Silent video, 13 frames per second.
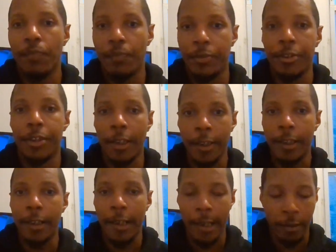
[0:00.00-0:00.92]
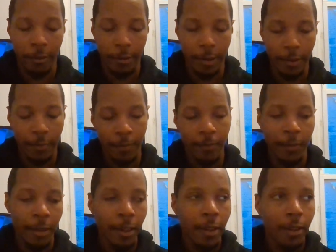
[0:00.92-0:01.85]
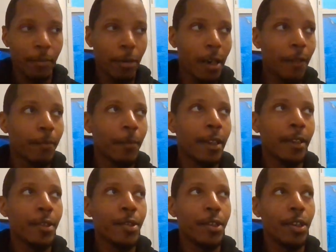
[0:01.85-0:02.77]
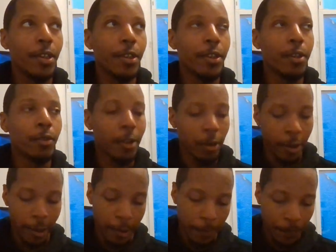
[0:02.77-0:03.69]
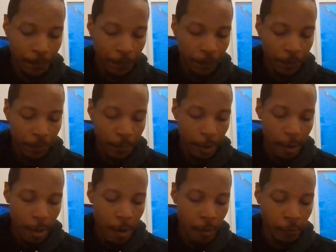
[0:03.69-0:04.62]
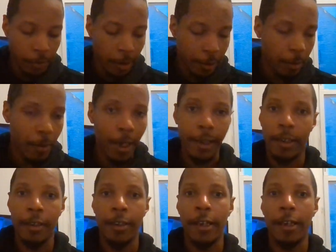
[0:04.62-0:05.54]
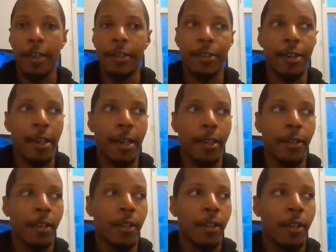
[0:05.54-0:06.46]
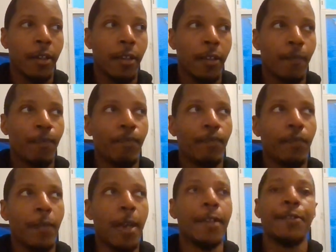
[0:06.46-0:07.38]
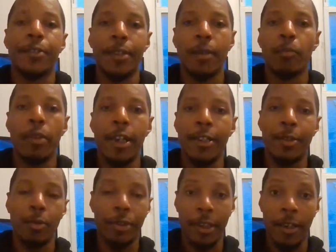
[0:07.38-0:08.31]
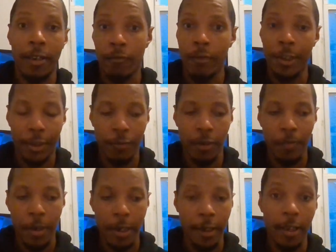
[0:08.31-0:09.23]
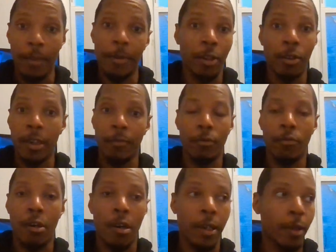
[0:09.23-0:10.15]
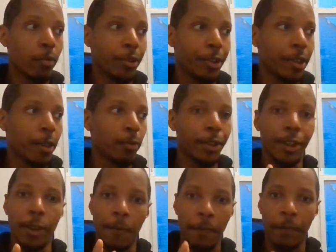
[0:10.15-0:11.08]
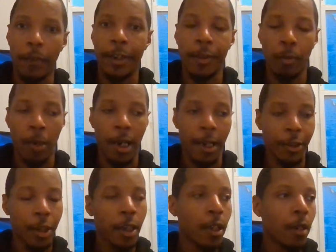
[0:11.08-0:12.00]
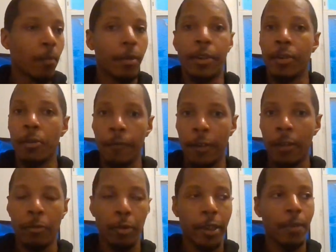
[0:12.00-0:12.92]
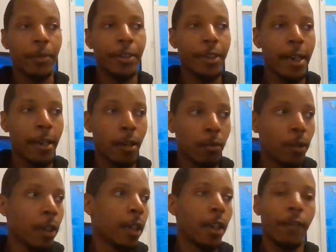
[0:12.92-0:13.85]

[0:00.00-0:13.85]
Sonny can handle it. The problem is usually, um, especially back in the day, is that in some ways it was kind of rinse and repeat. I mean, don't get me wrong, it was it was still fun to watch, but a new villain would come to town.